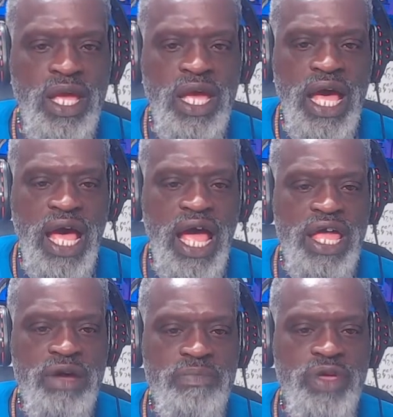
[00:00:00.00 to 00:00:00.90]
I
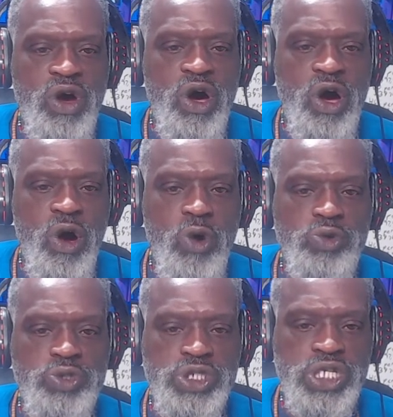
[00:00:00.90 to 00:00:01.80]
am your
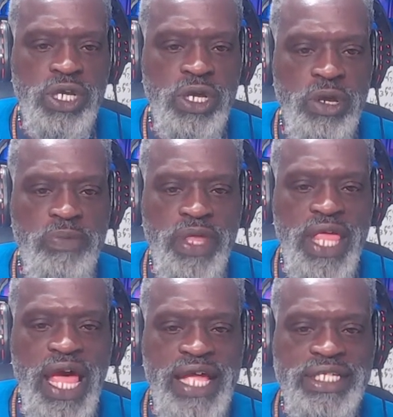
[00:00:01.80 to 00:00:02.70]
host, Brother
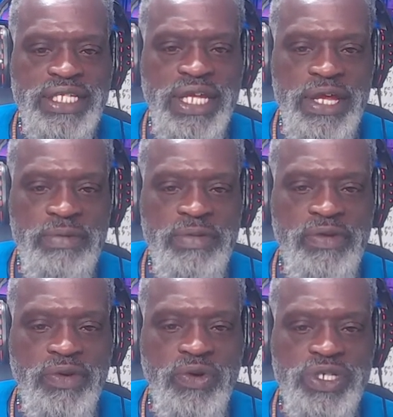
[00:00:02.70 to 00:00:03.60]
Hot Tim, and of
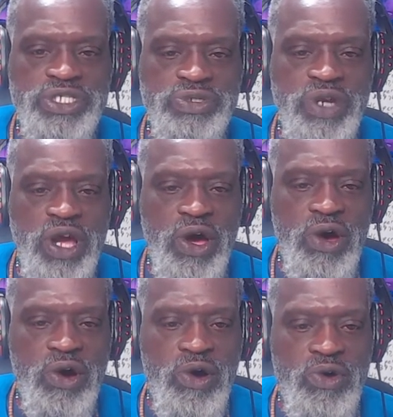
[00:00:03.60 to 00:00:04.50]
course you
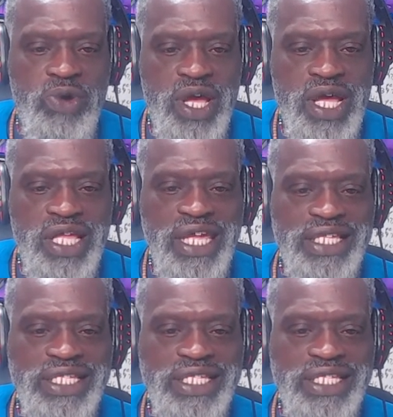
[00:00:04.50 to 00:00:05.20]
know that